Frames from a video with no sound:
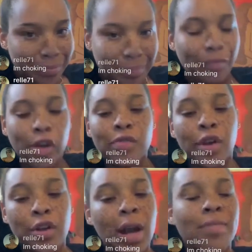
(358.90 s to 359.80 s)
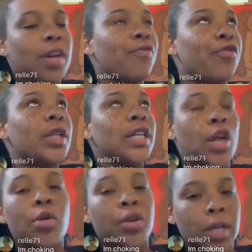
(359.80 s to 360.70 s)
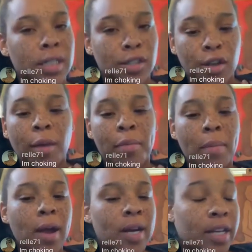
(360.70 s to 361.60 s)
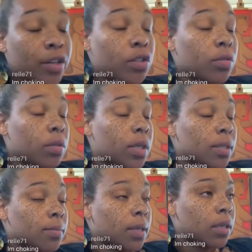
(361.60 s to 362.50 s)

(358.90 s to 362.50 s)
first of all, you're not even going to fully know your nigga till y'all been married here. Trust me.